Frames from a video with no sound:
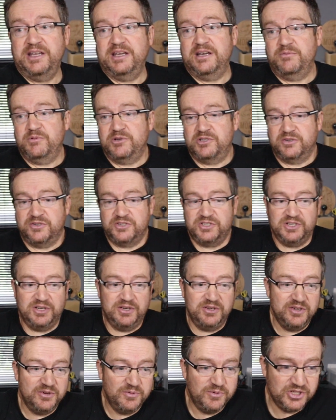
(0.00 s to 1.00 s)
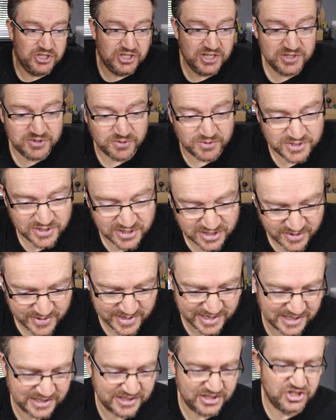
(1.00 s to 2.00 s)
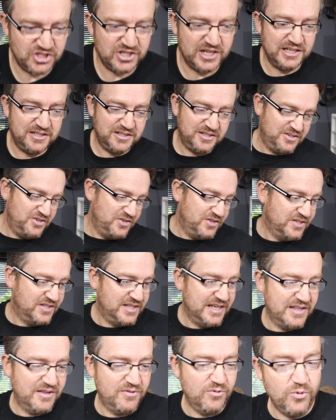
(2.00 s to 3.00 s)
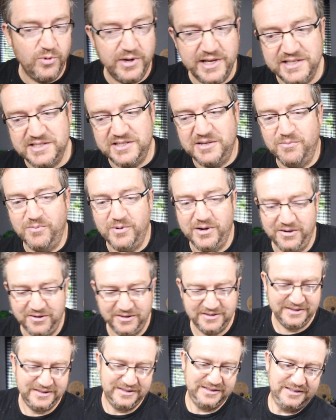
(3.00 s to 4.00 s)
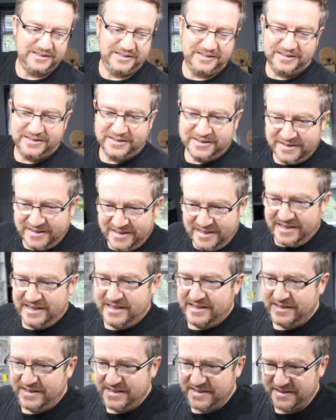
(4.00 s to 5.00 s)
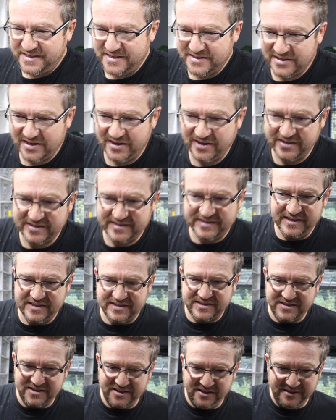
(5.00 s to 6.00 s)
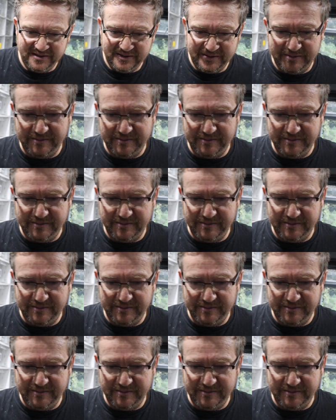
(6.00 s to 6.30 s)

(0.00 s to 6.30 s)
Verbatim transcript: here which I'll show you which she's also going into shed you can see they're all eating well and this is her sister